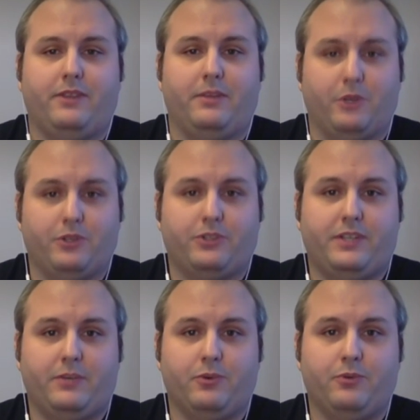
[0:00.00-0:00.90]
to the emergency
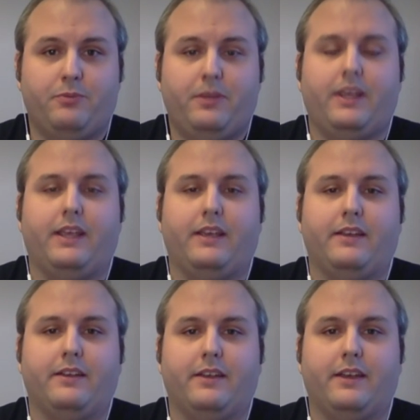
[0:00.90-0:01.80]
room, and
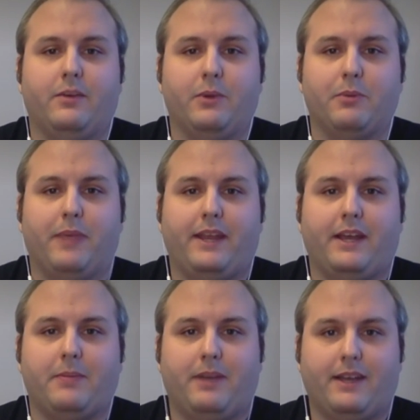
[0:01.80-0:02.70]
uh, we were paying out of
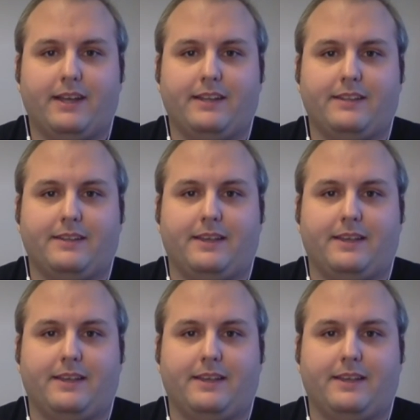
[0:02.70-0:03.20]
pocket at the time.